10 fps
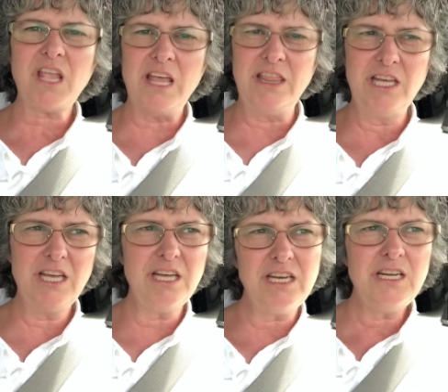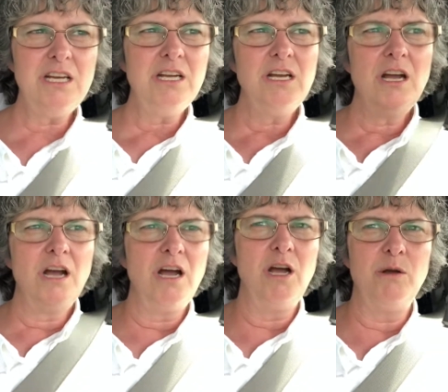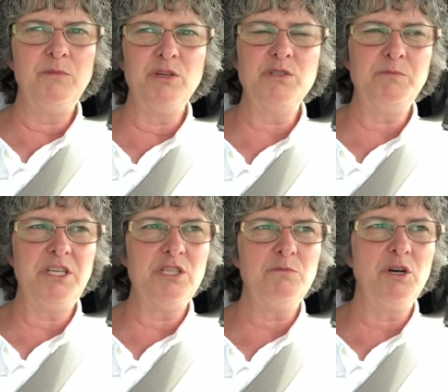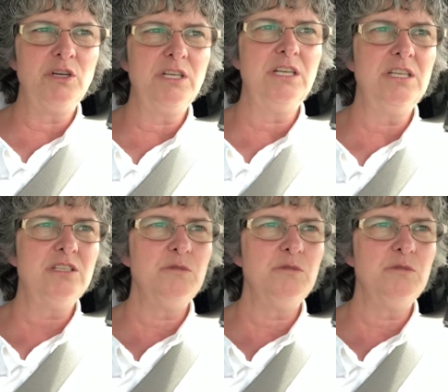And then um, there's a beach market,